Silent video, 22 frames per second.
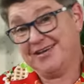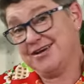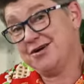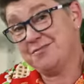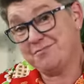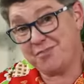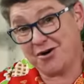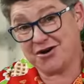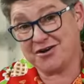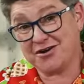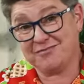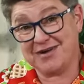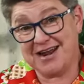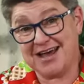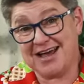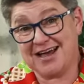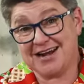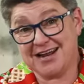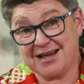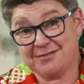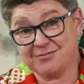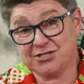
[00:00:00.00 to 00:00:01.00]
bottom line,
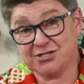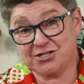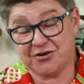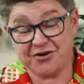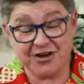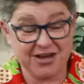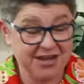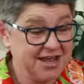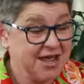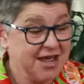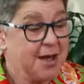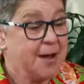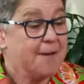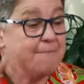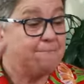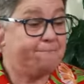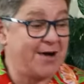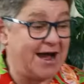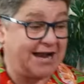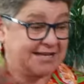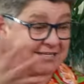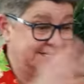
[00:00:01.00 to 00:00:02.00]
I'm sorry.
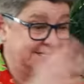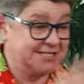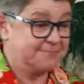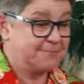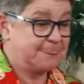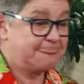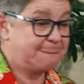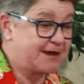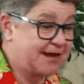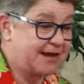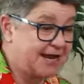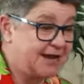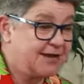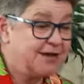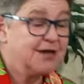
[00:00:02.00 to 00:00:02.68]
But, okay,